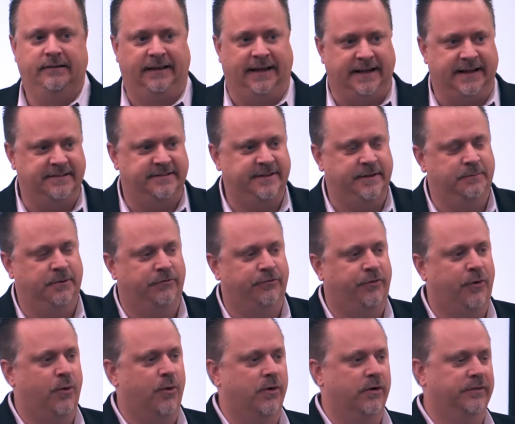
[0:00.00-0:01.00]
Like I said
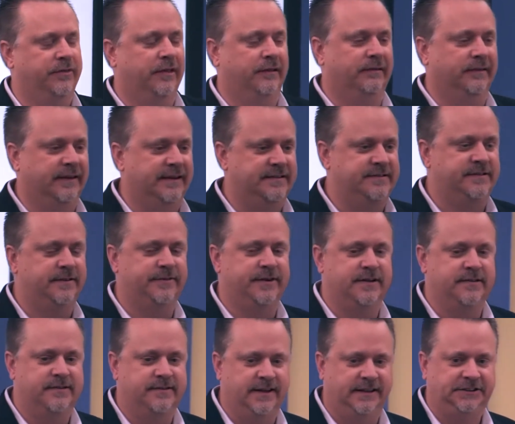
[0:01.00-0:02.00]
before, the list of
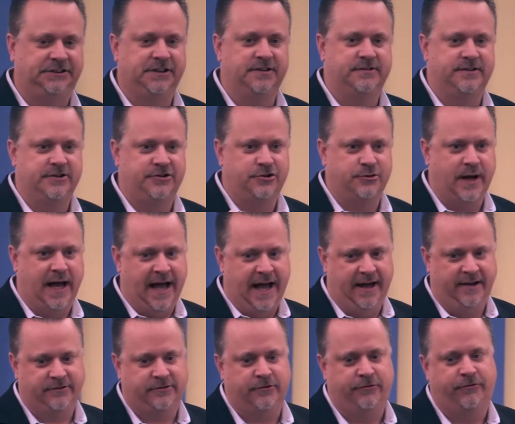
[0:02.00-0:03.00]
concessions that you
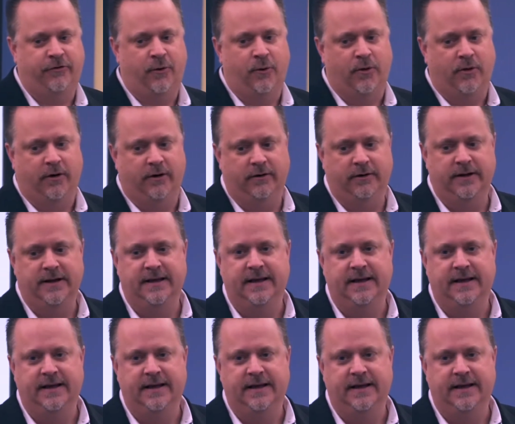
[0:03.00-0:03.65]
ask for